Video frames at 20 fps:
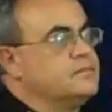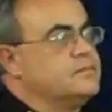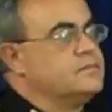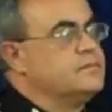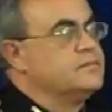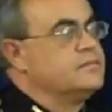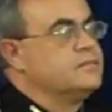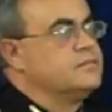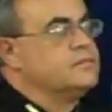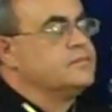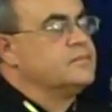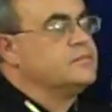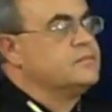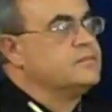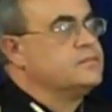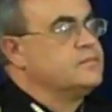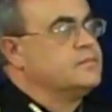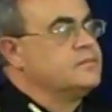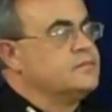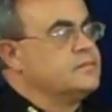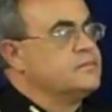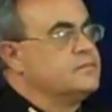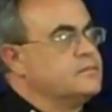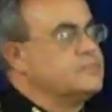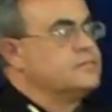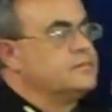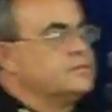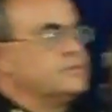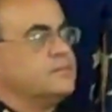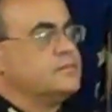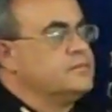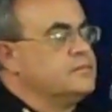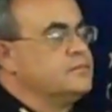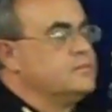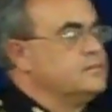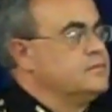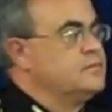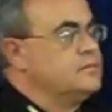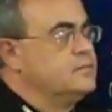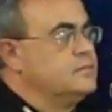
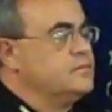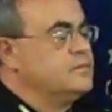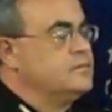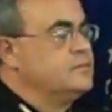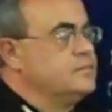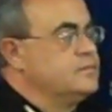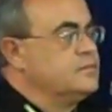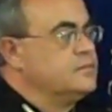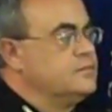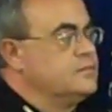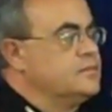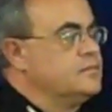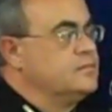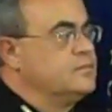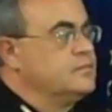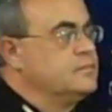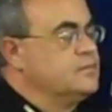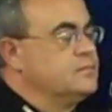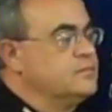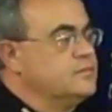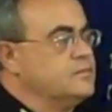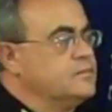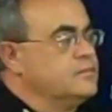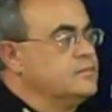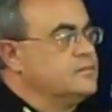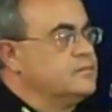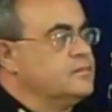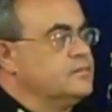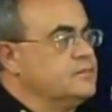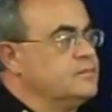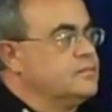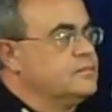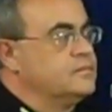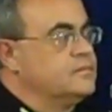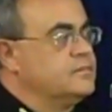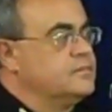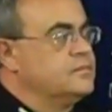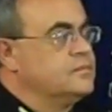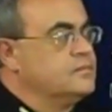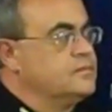
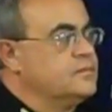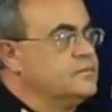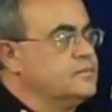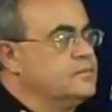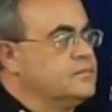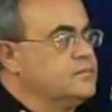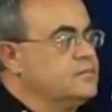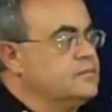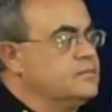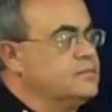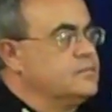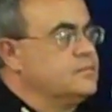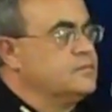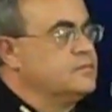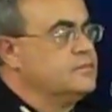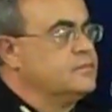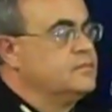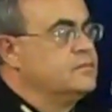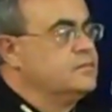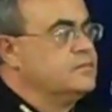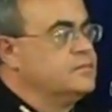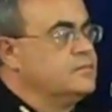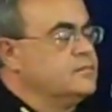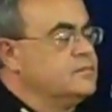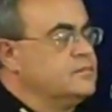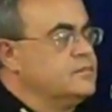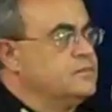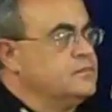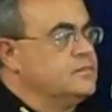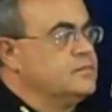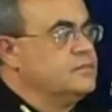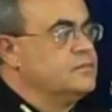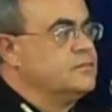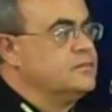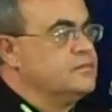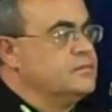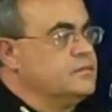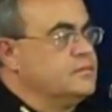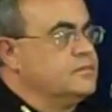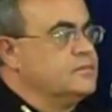
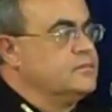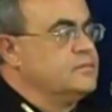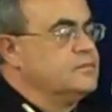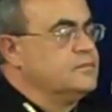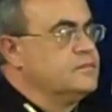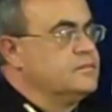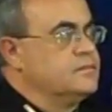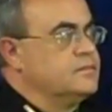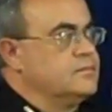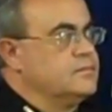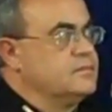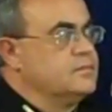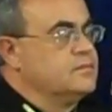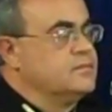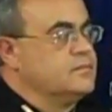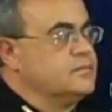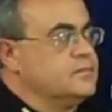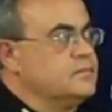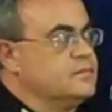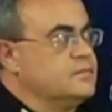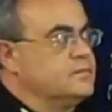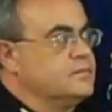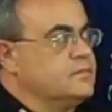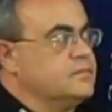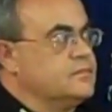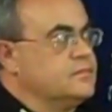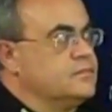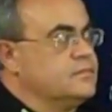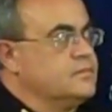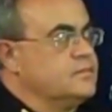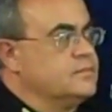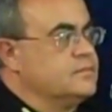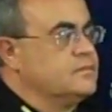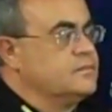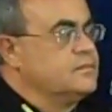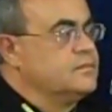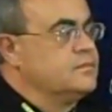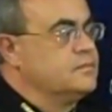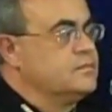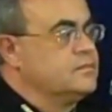(not speaking)